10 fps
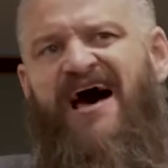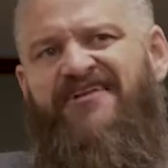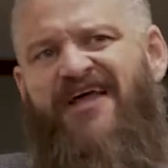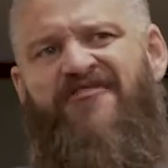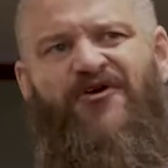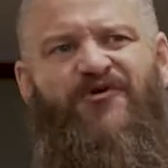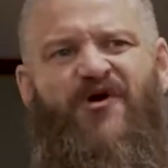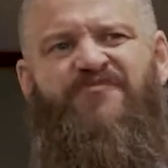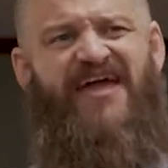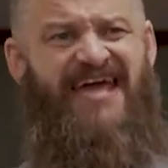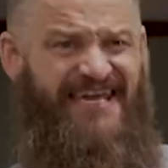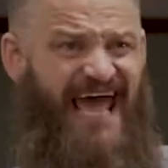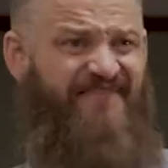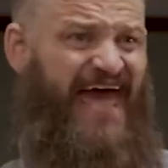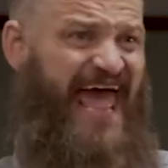Another group they
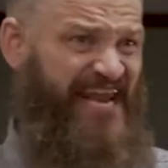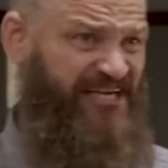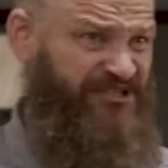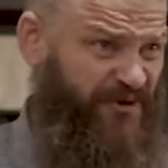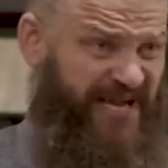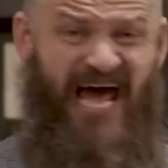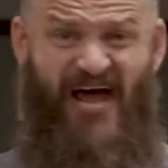gave a head injury.